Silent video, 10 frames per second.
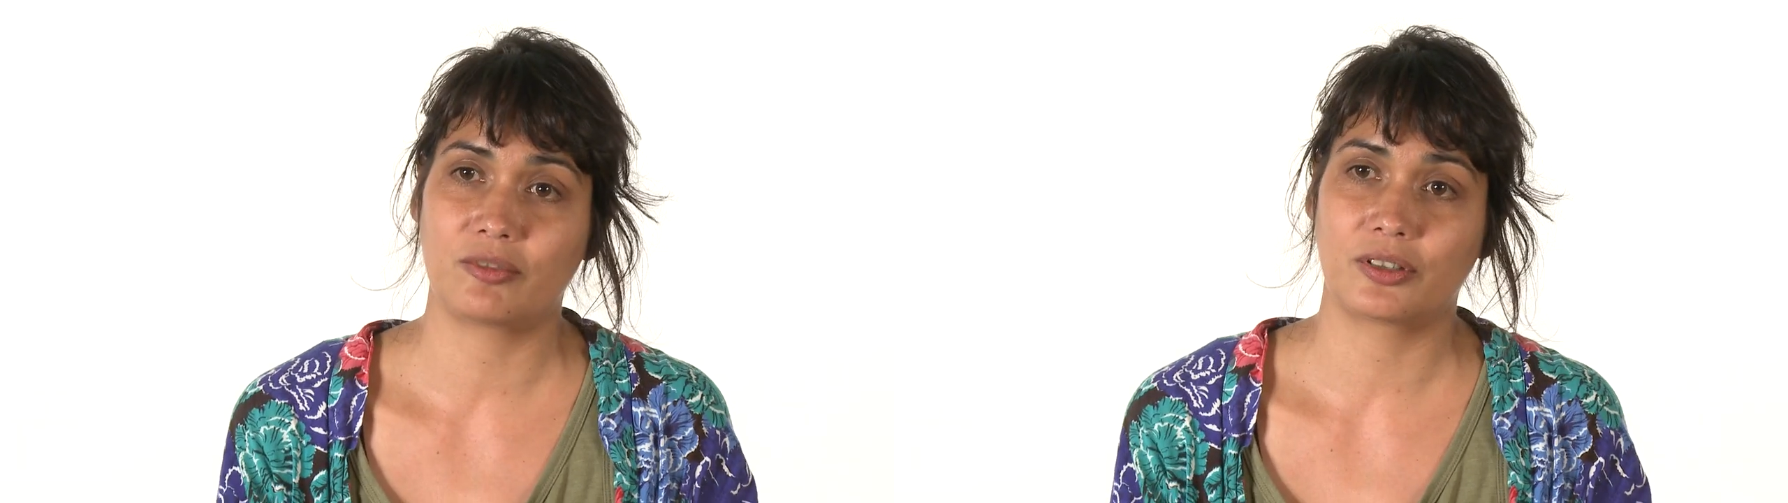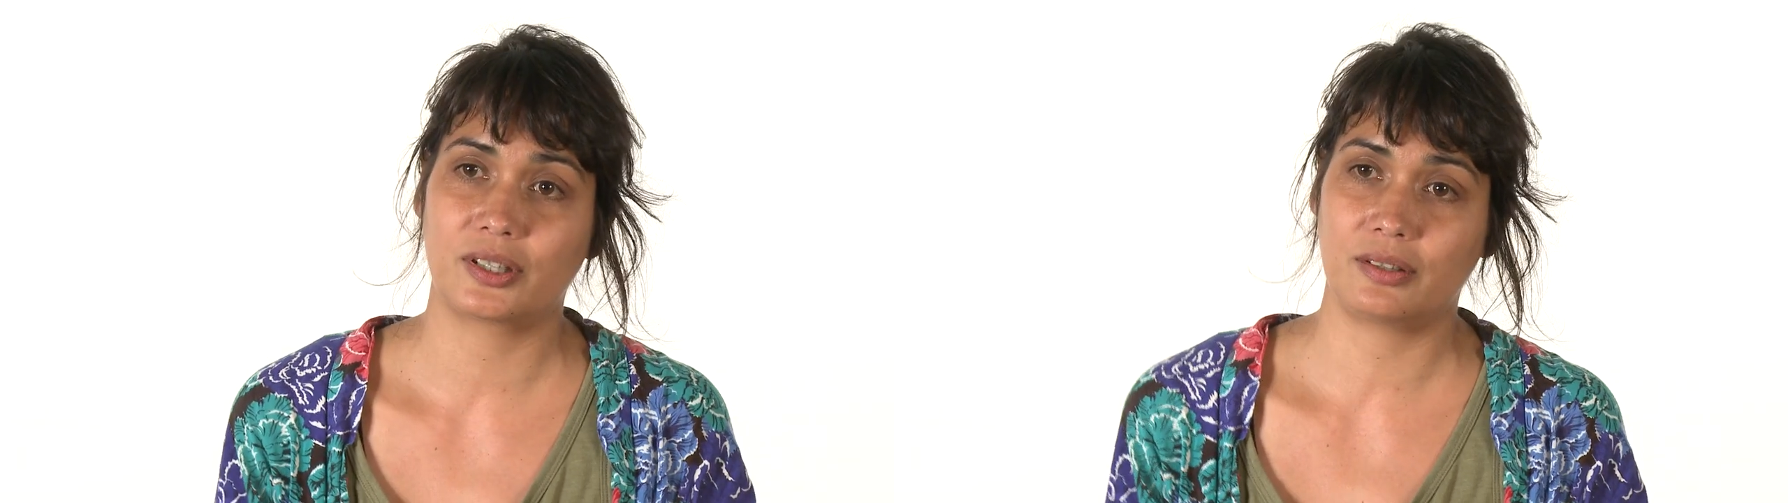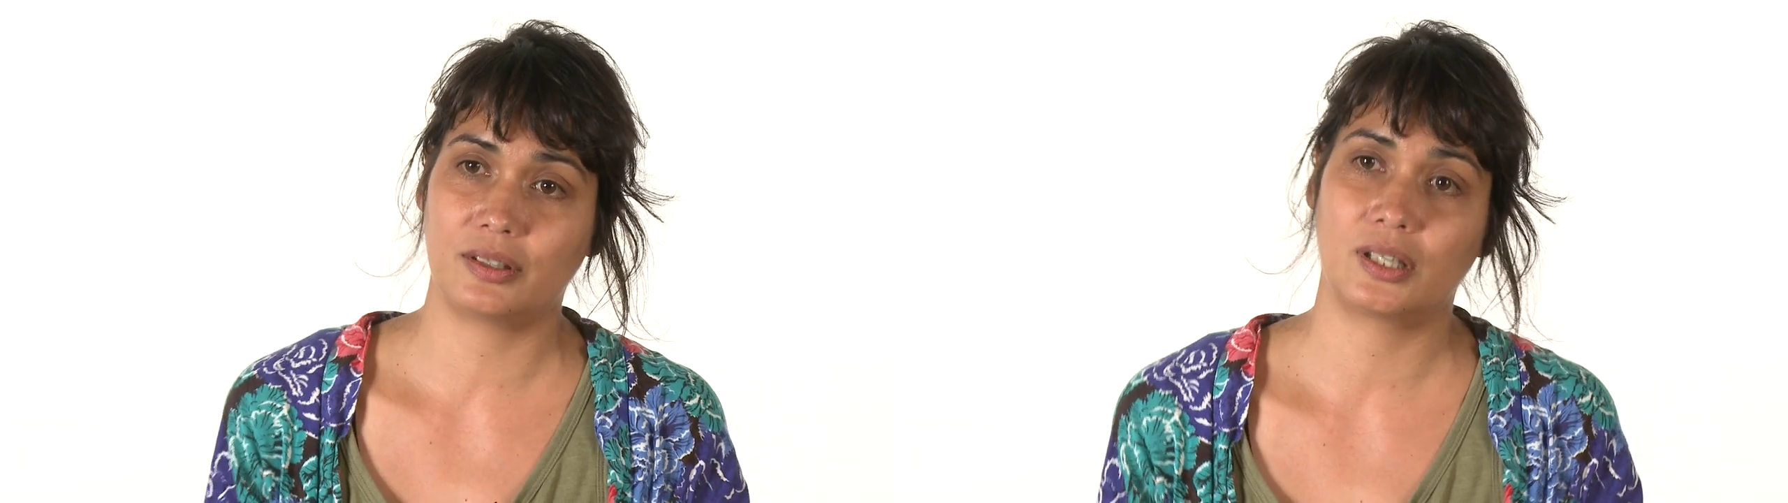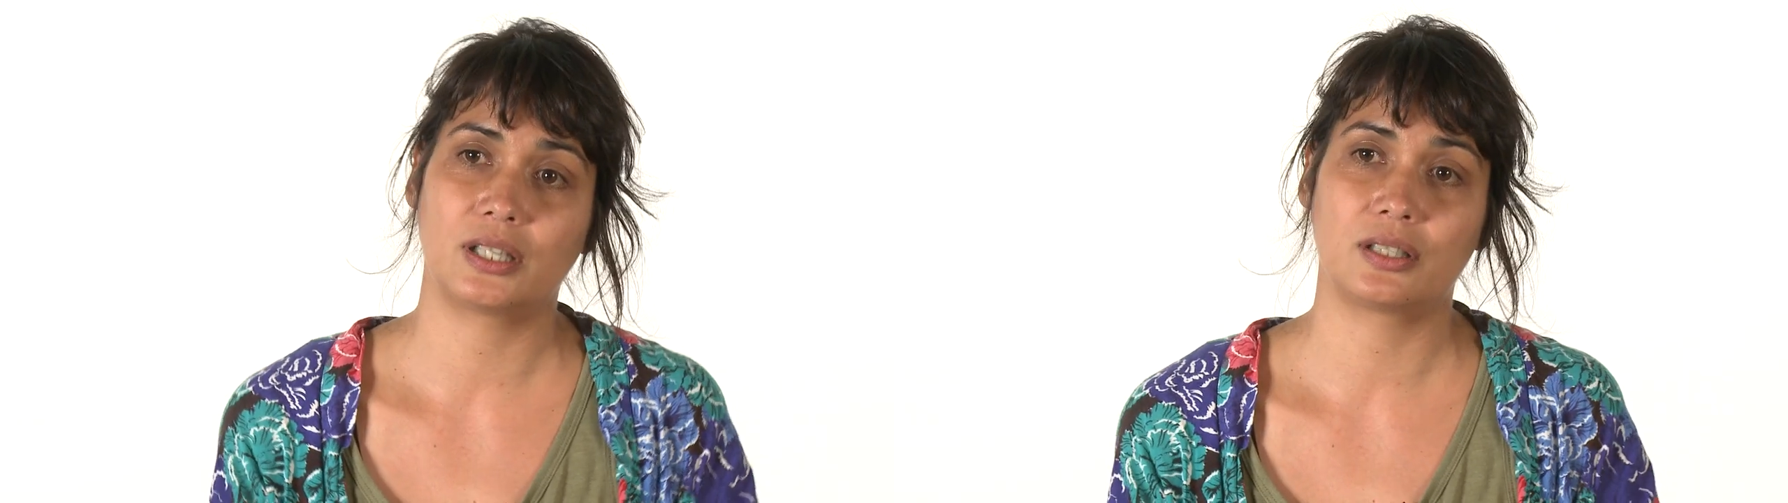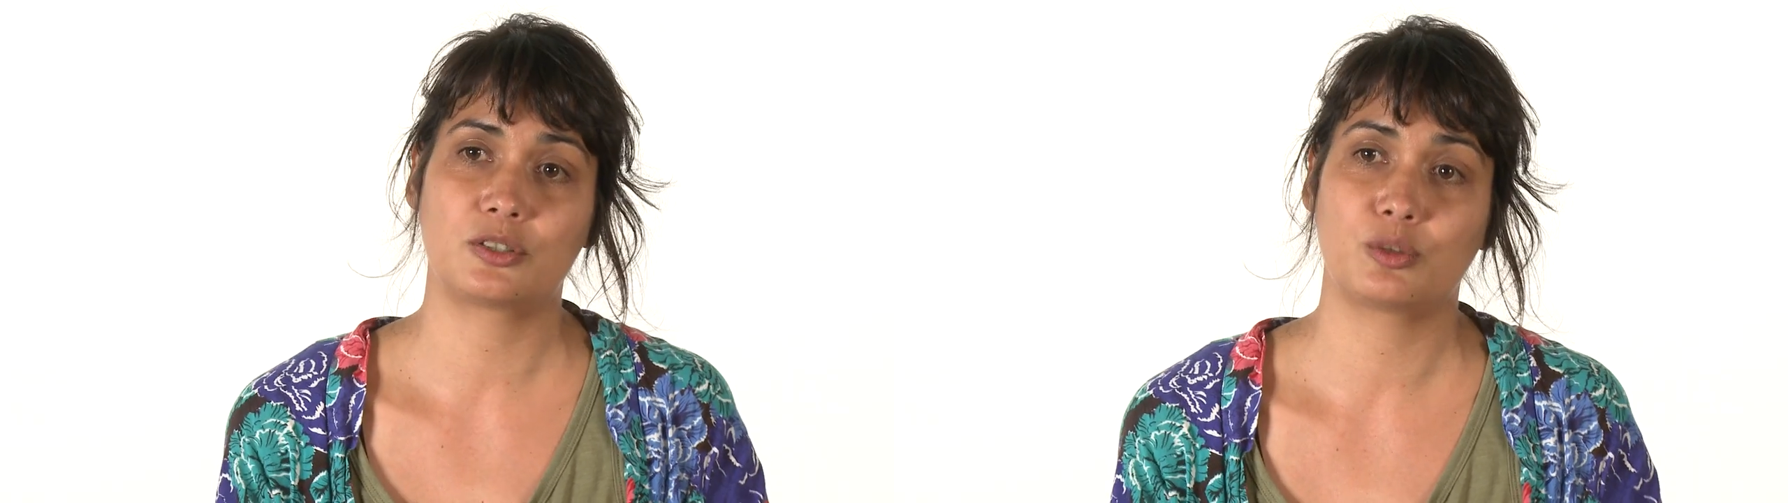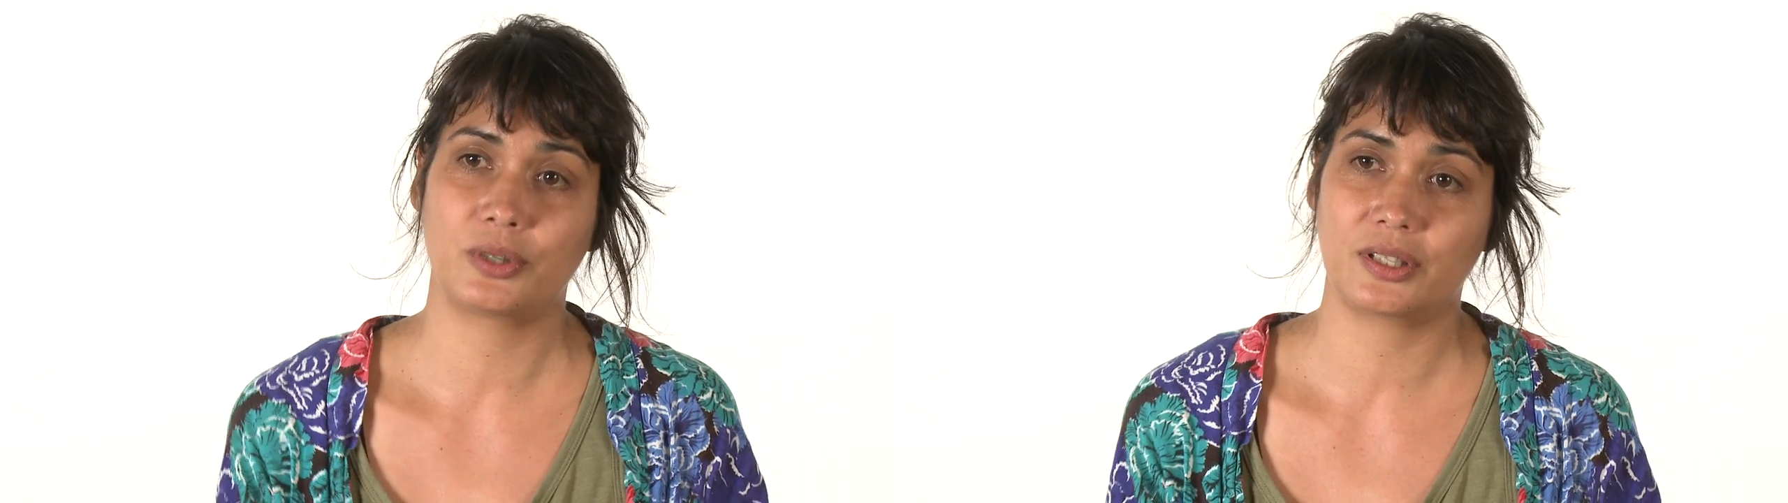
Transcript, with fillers: for Super